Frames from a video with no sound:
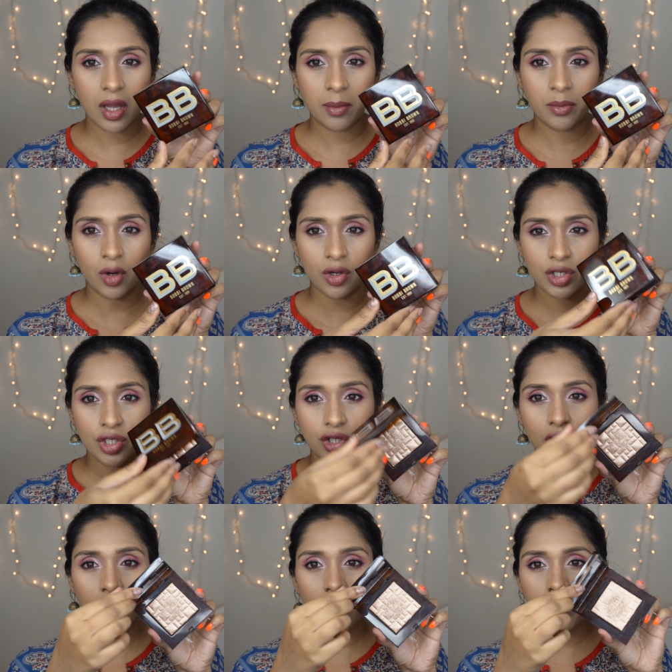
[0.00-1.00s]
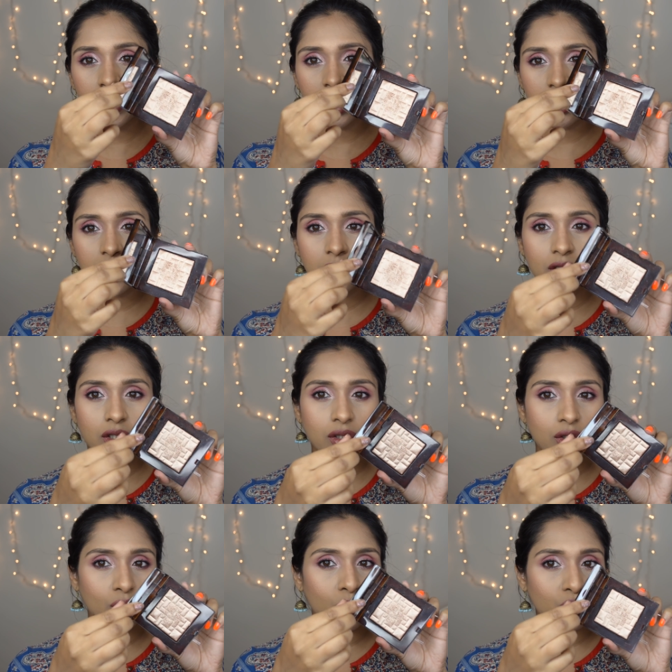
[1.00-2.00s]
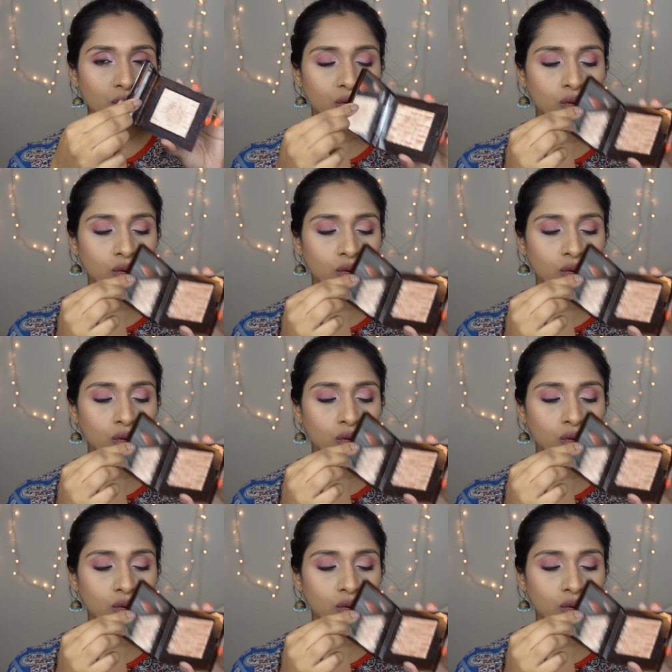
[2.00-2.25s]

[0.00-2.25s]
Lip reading: I'm not sure, but it's so